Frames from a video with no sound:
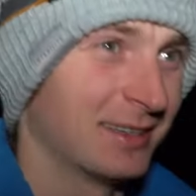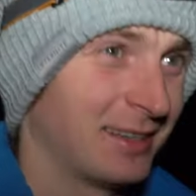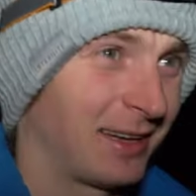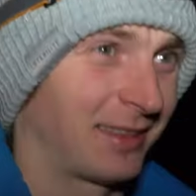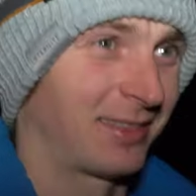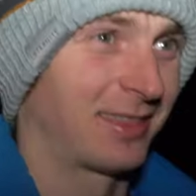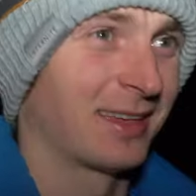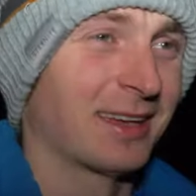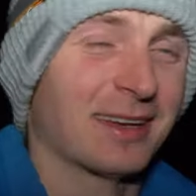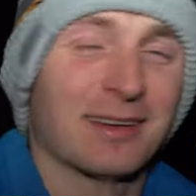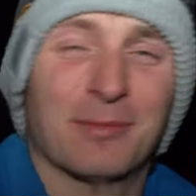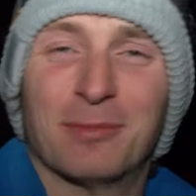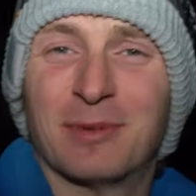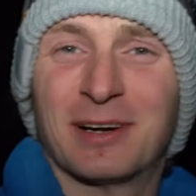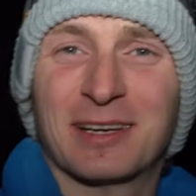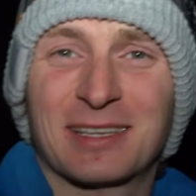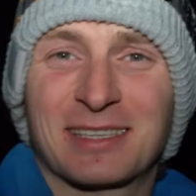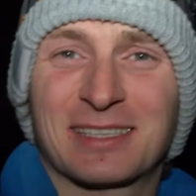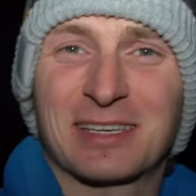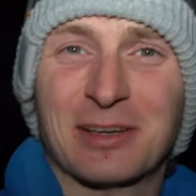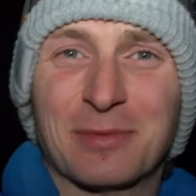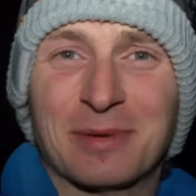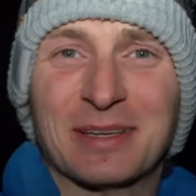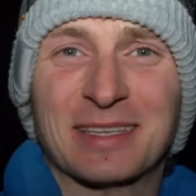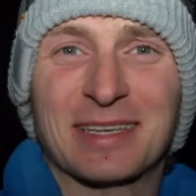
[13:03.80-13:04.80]
think it might
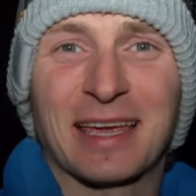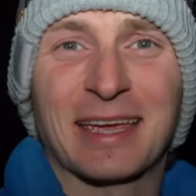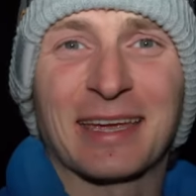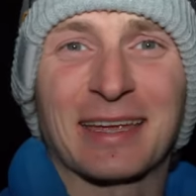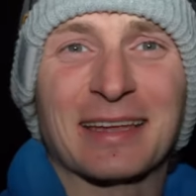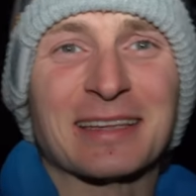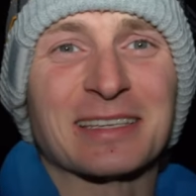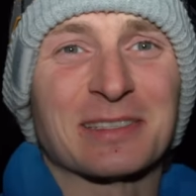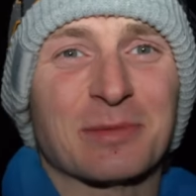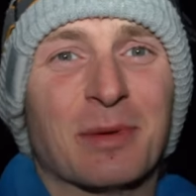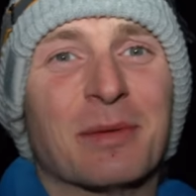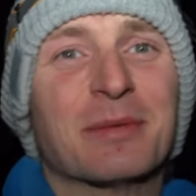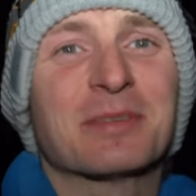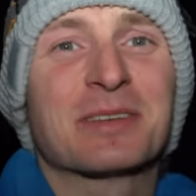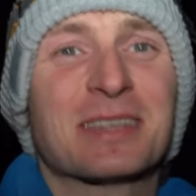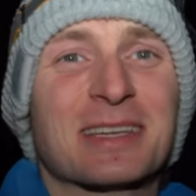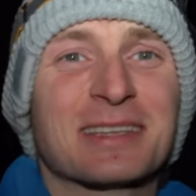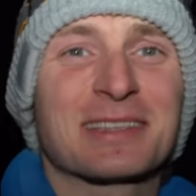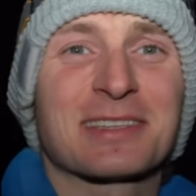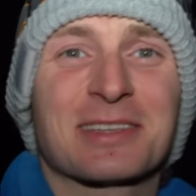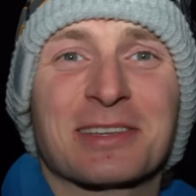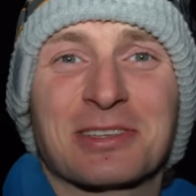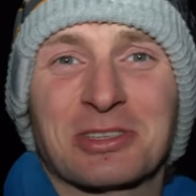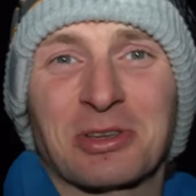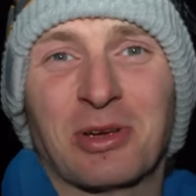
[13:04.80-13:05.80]
still be taking some
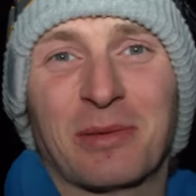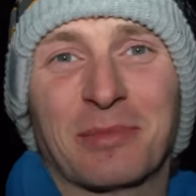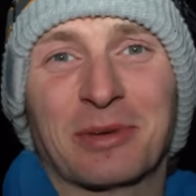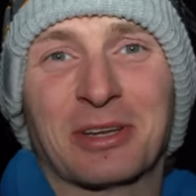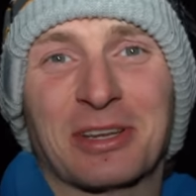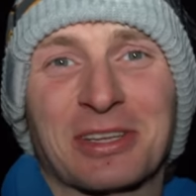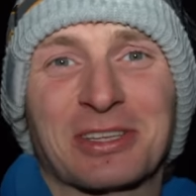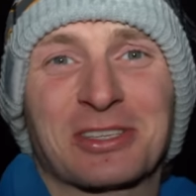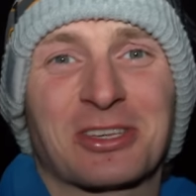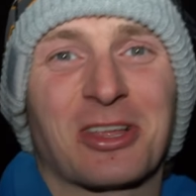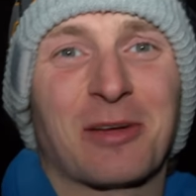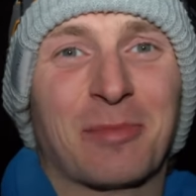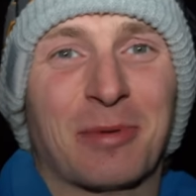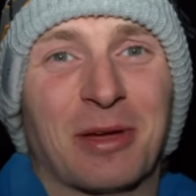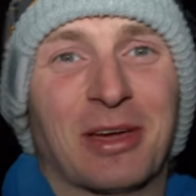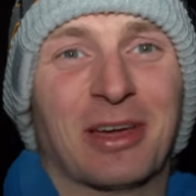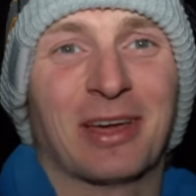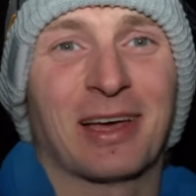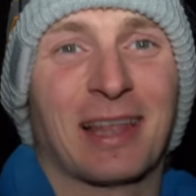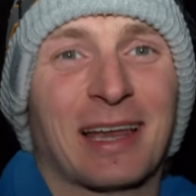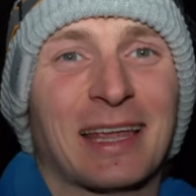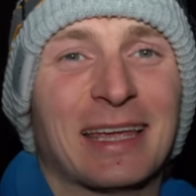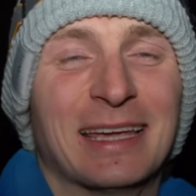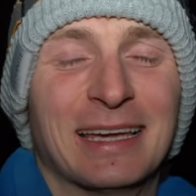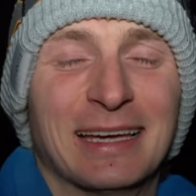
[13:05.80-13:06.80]
images, so I'm going to stop it
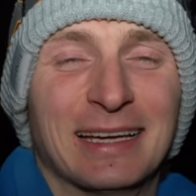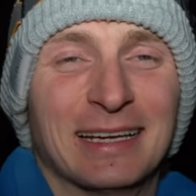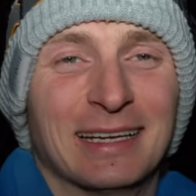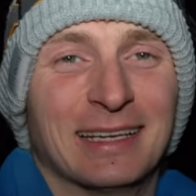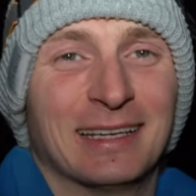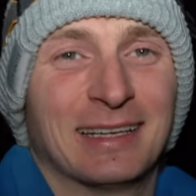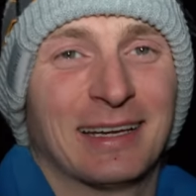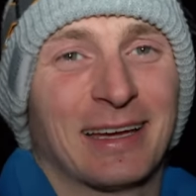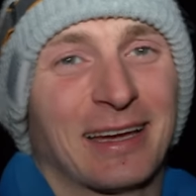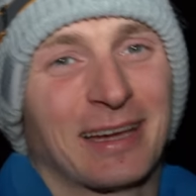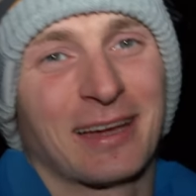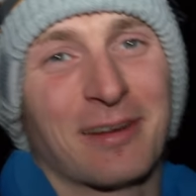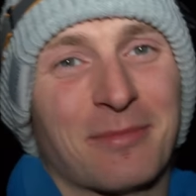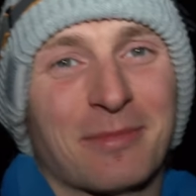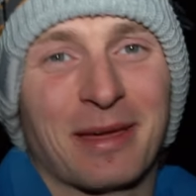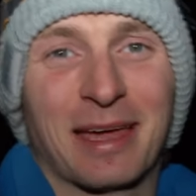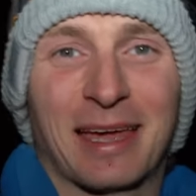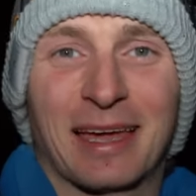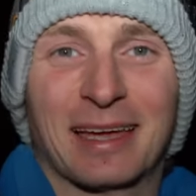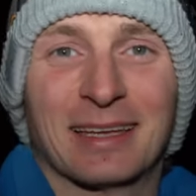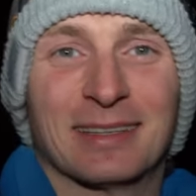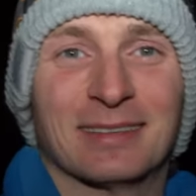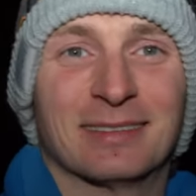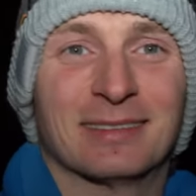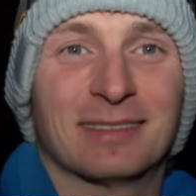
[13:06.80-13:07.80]
early um,
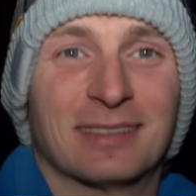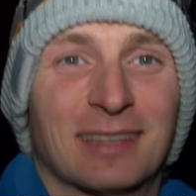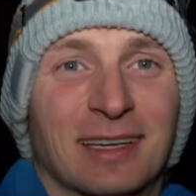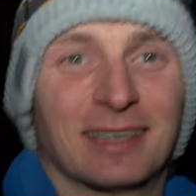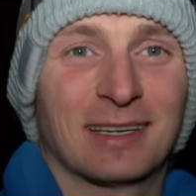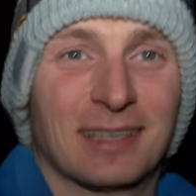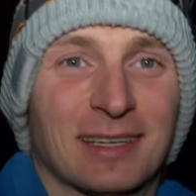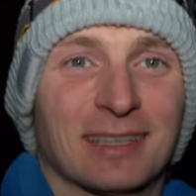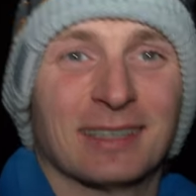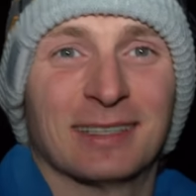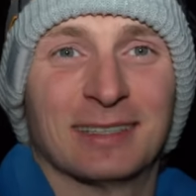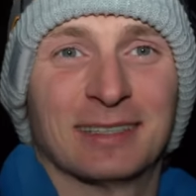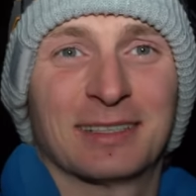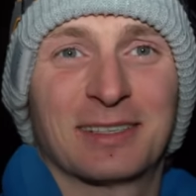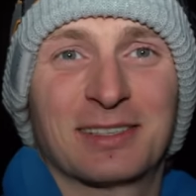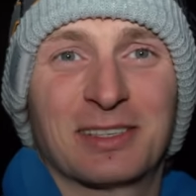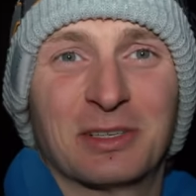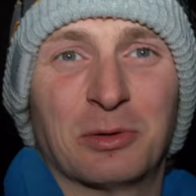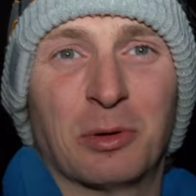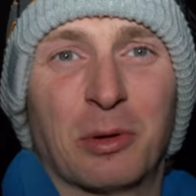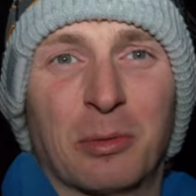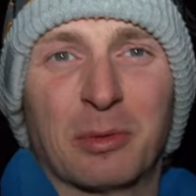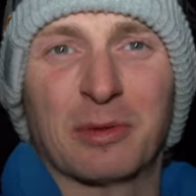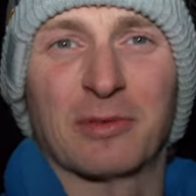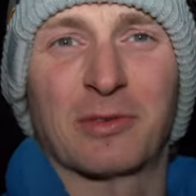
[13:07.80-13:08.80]
and uh, see
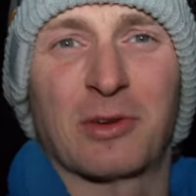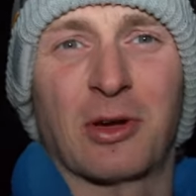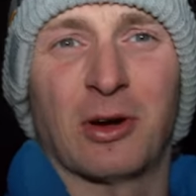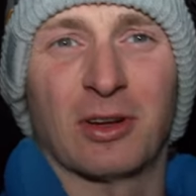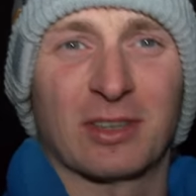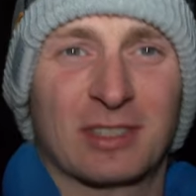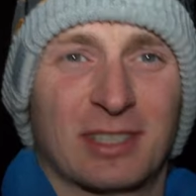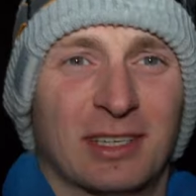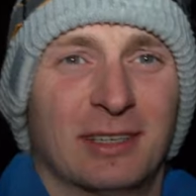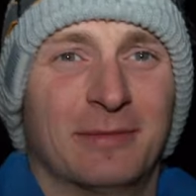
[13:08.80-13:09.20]
what we've got.